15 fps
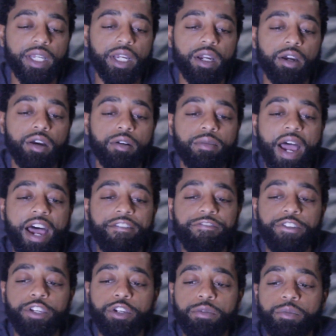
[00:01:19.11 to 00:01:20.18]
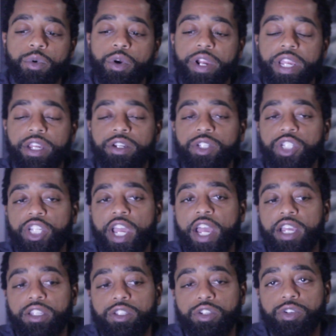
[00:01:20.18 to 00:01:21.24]
I feel more
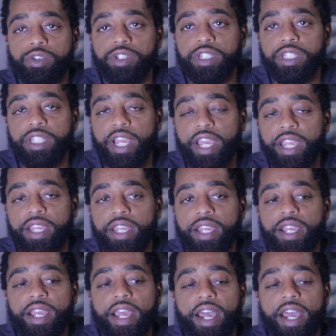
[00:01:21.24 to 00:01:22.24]
energized during the day.